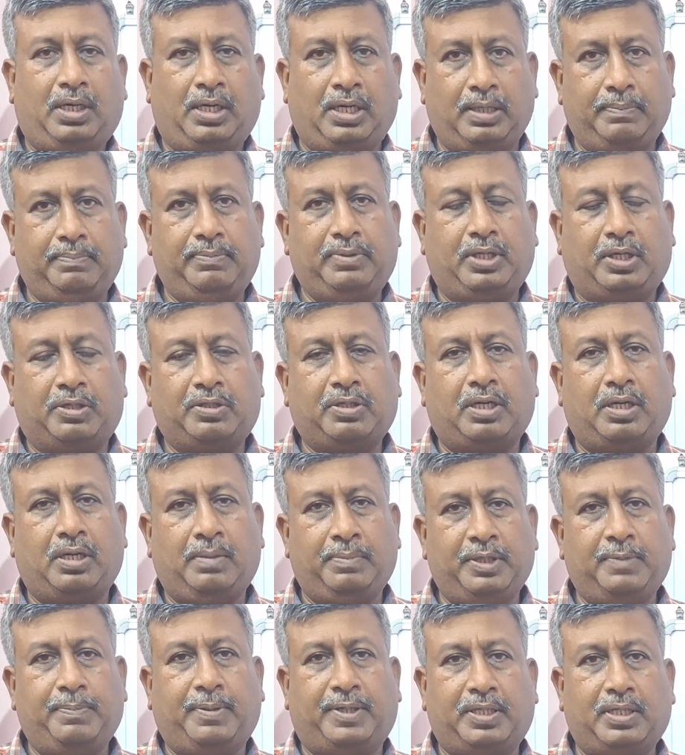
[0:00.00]
I am Dr.
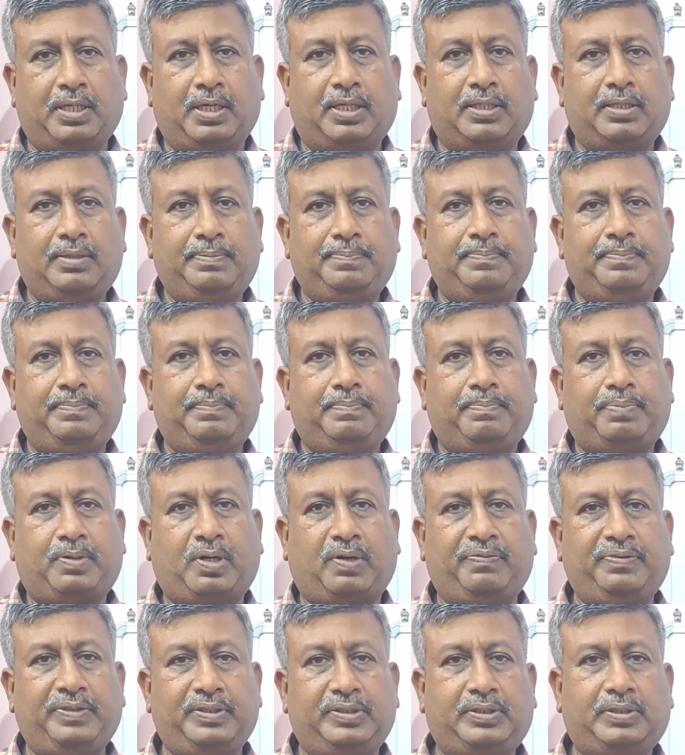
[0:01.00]
Amit Bhatnagar,
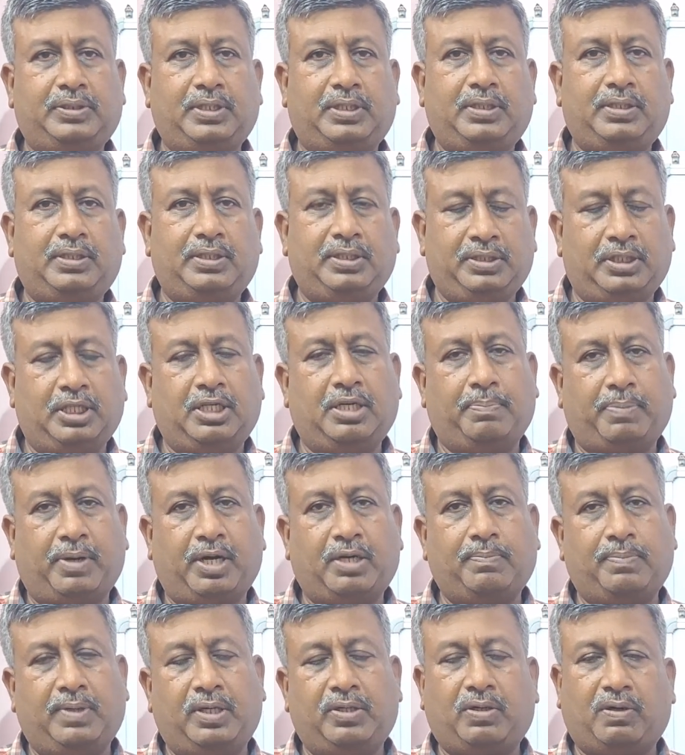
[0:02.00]
Professor in the
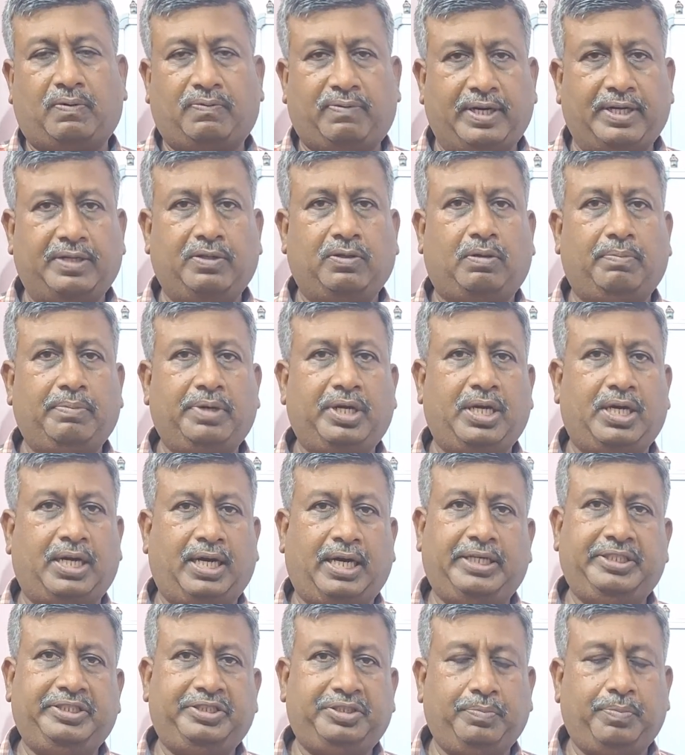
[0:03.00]
Department of Agronomy
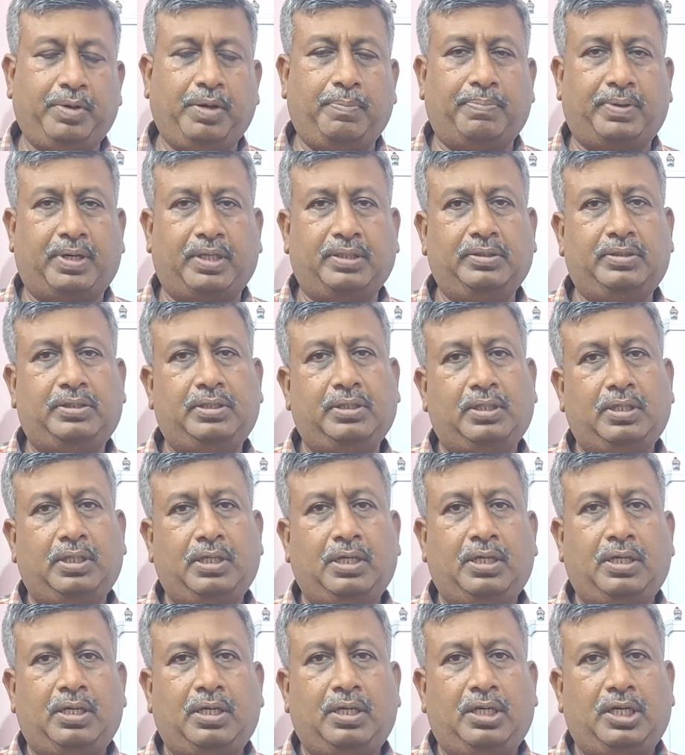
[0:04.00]
at G.B. Pant,
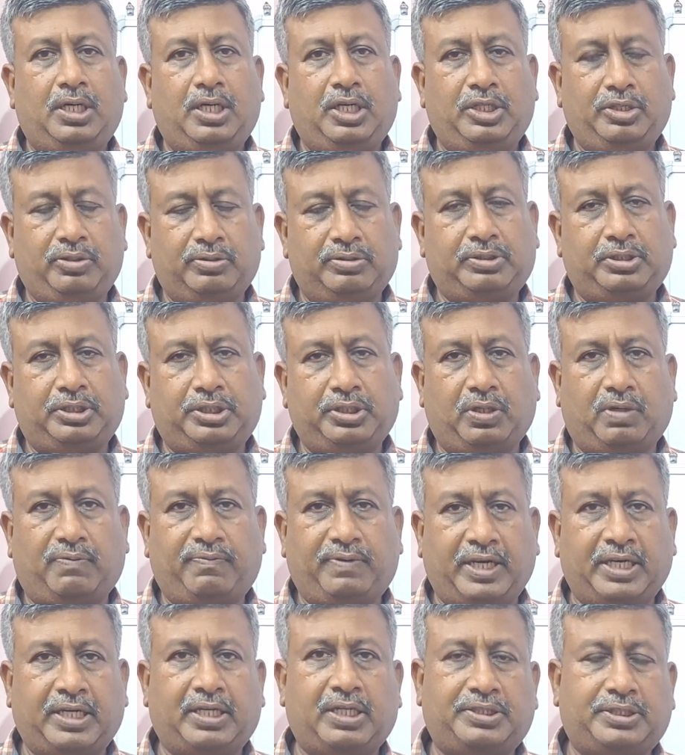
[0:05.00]
University
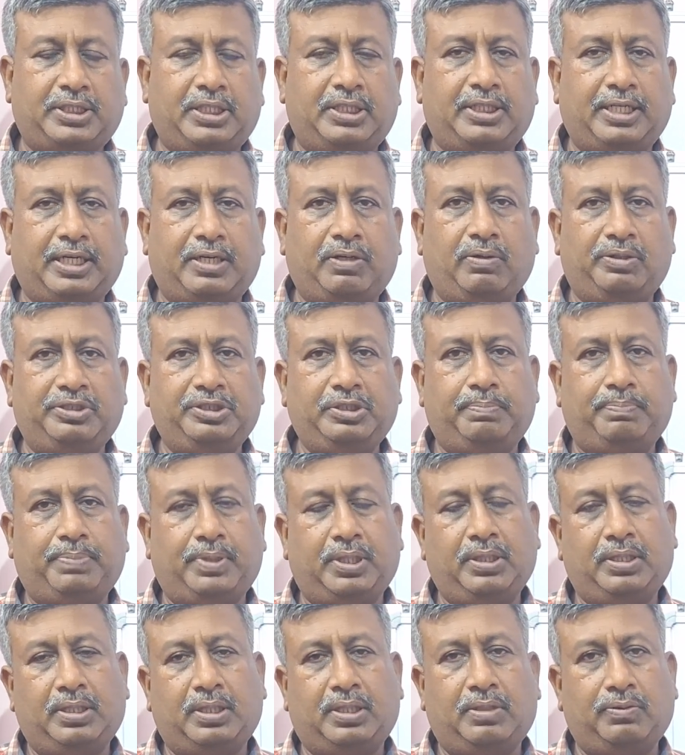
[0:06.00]
of Agriculture and Technology,
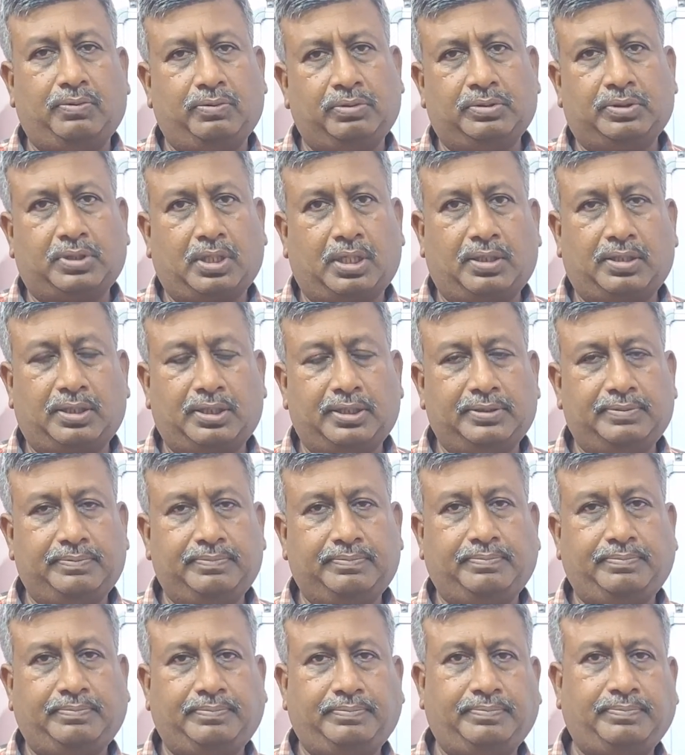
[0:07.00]
Pannagar, Uttarakhand.
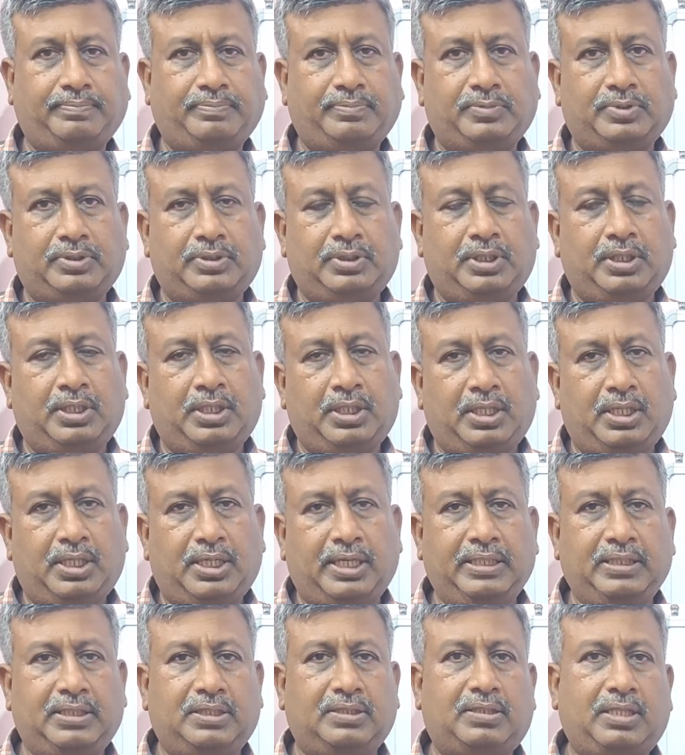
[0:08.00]

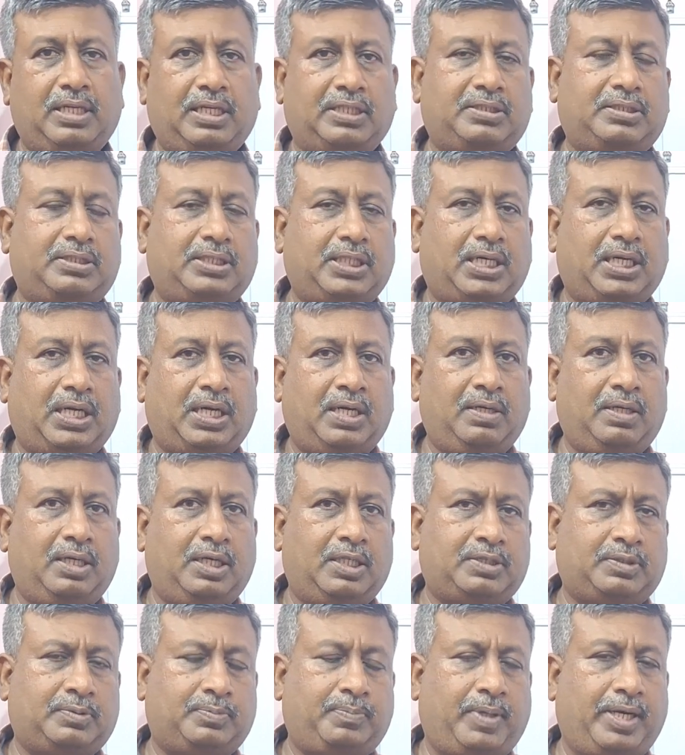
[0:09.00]
In this lecture, I will
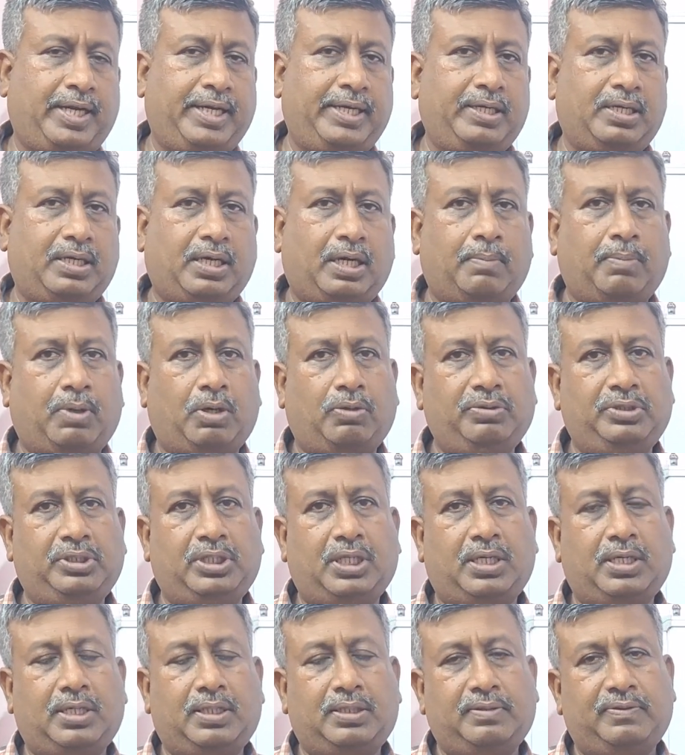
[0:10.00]
explain
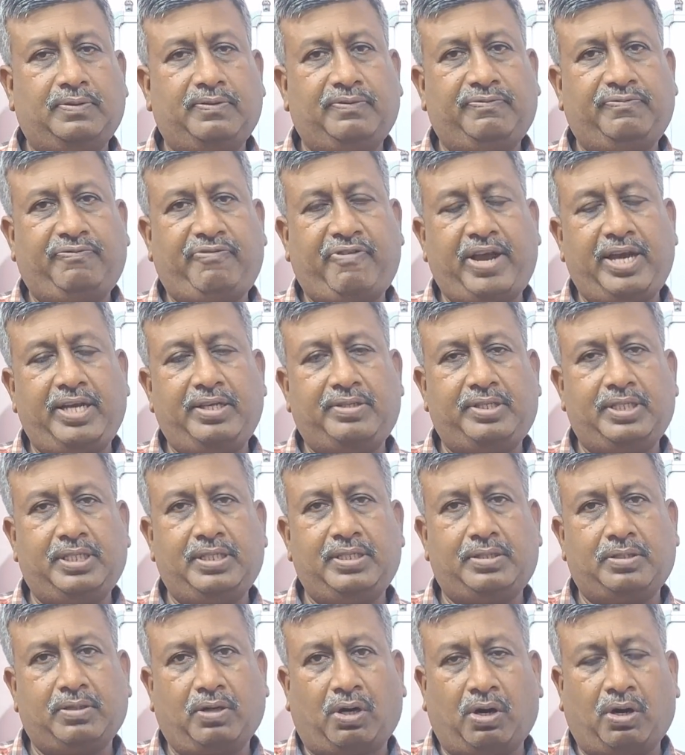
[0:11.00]
about the
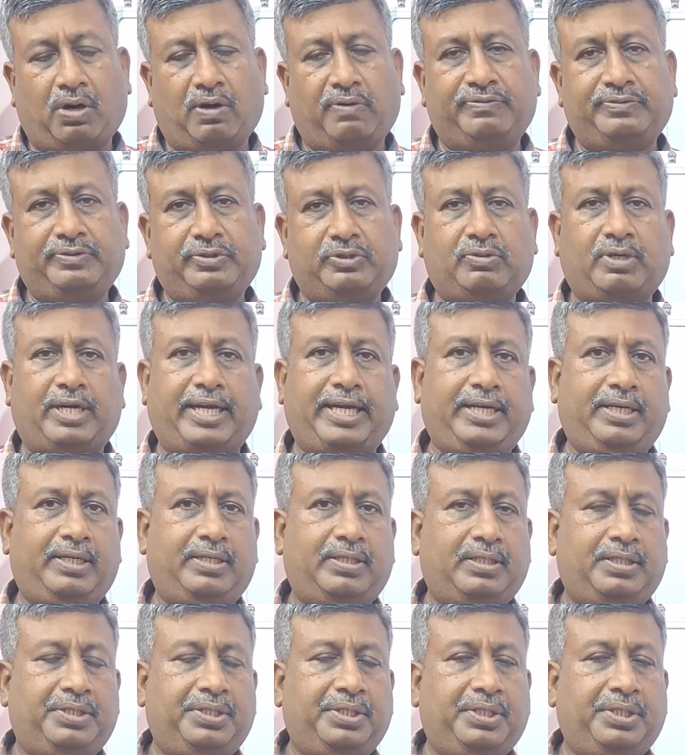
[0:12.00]
phases of soil.